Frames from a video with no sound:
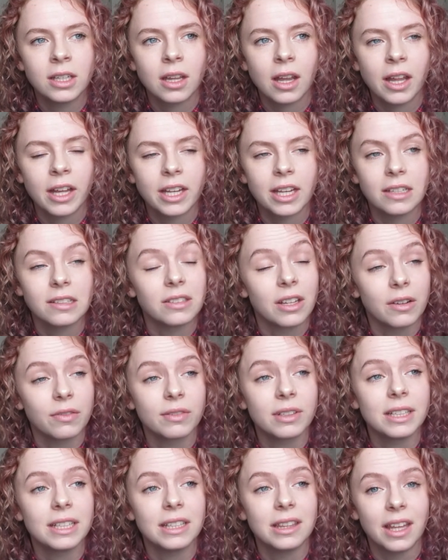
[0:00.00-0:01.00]
like it's
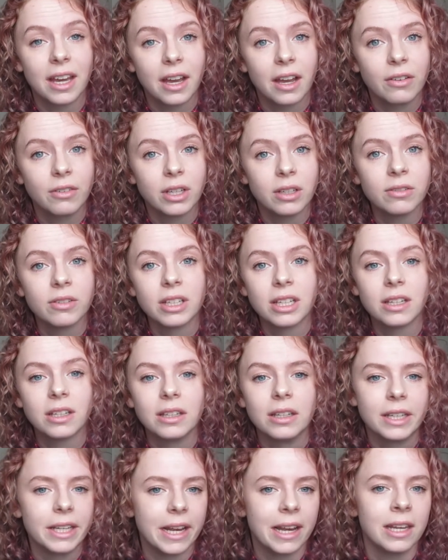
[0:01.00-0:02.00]
definitely there even
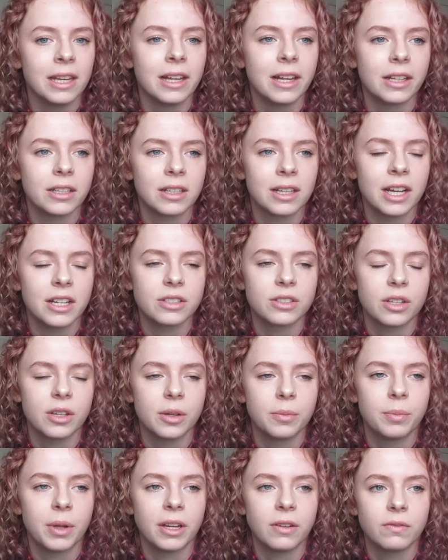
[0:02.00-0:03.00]
in
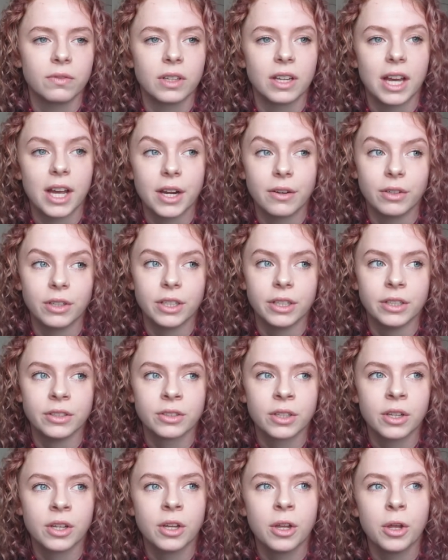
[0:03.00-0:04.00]
lesser painful areas
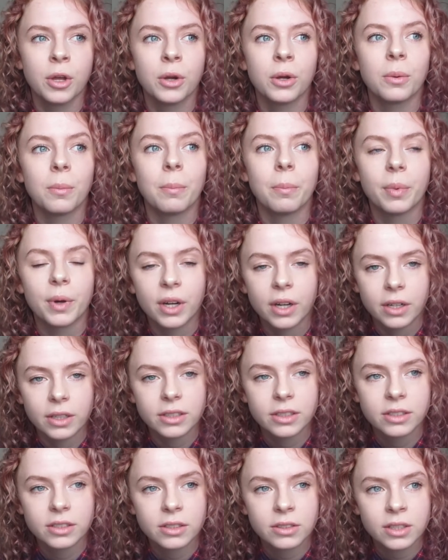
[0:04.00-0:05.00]

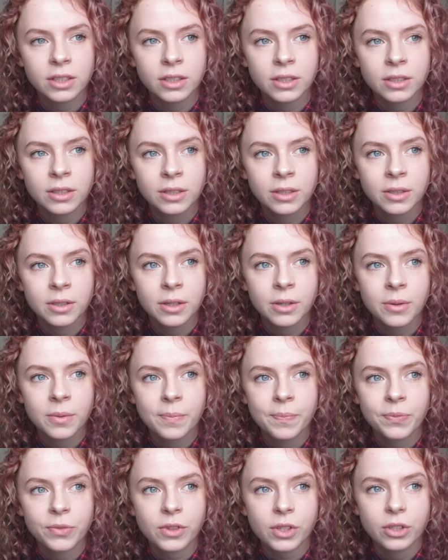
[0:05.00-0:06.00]
but
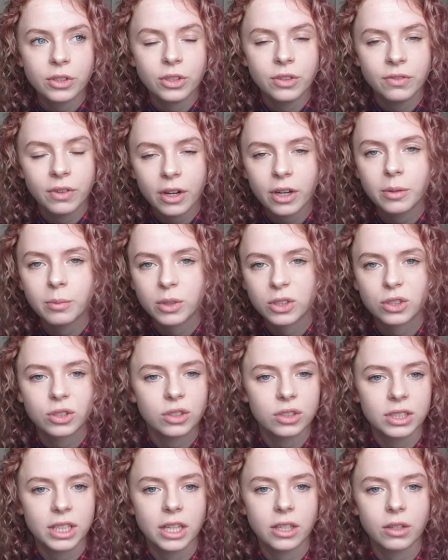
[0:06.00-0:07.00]
you very much
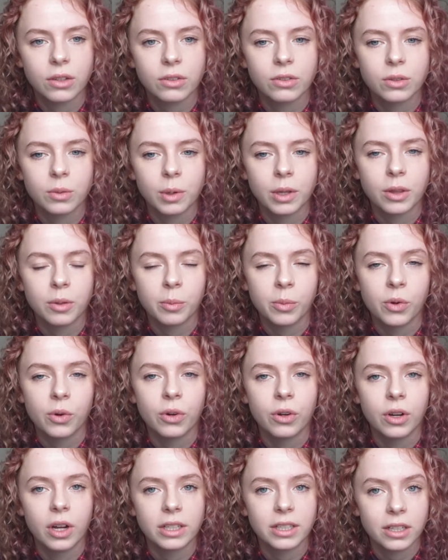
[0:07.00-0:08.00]
just get used to it the
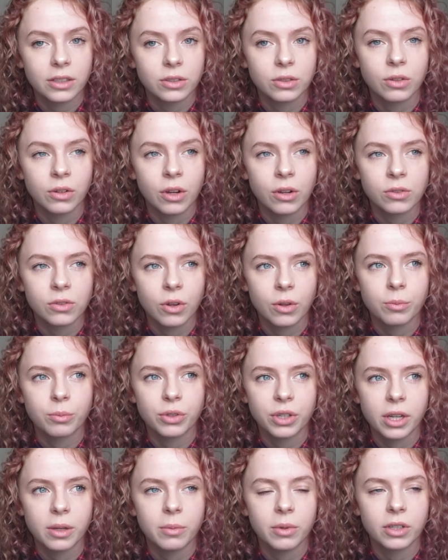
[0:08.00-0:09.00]
more a tattoo goes on
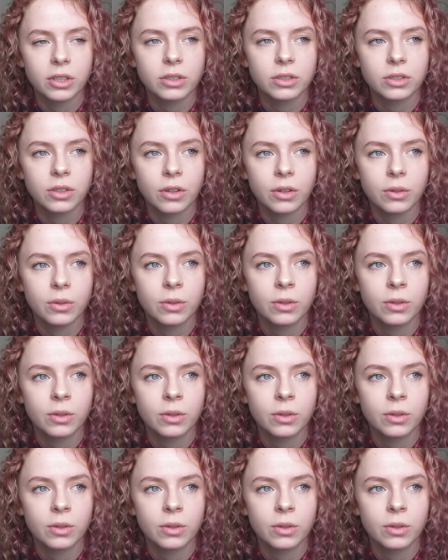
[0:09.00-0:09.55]
pretty much so